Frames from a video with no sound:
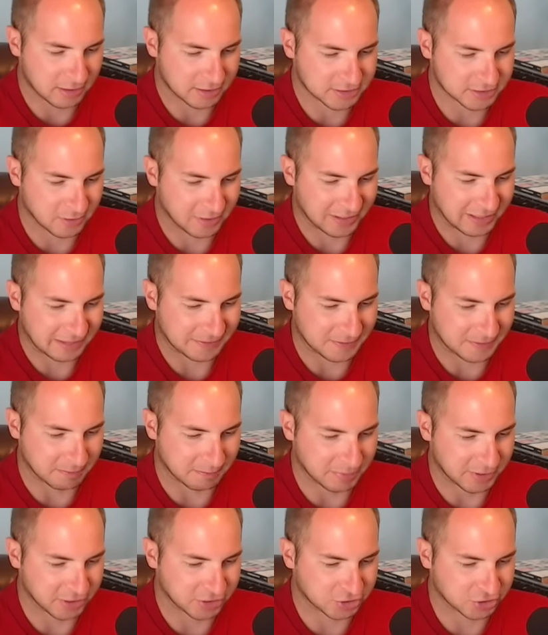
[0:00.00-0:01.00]
So I got the
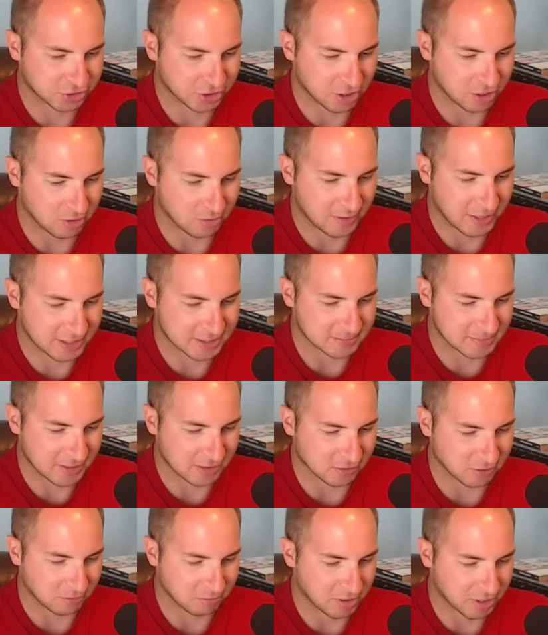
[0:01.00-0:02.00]
Big Show as my
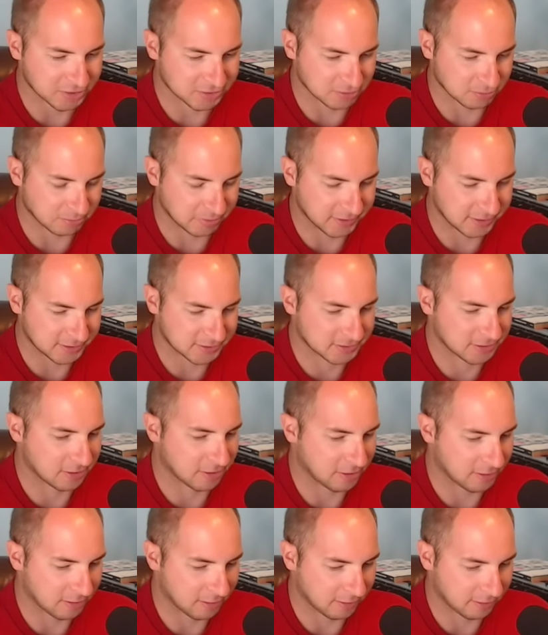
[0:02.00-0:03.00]
little puzzle piece
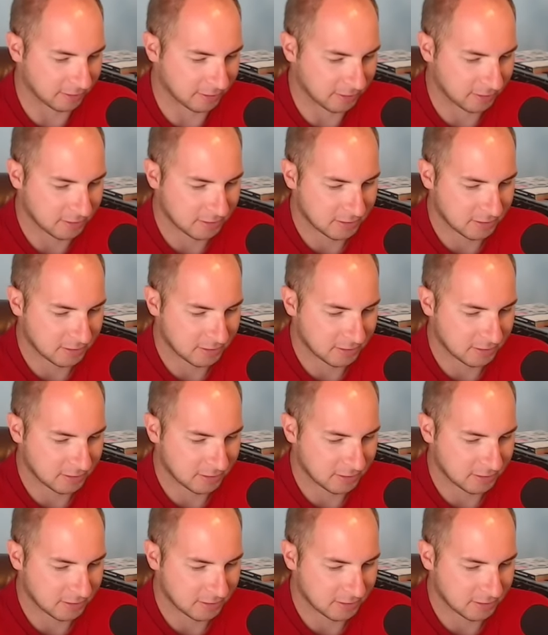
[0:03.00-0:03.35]
card.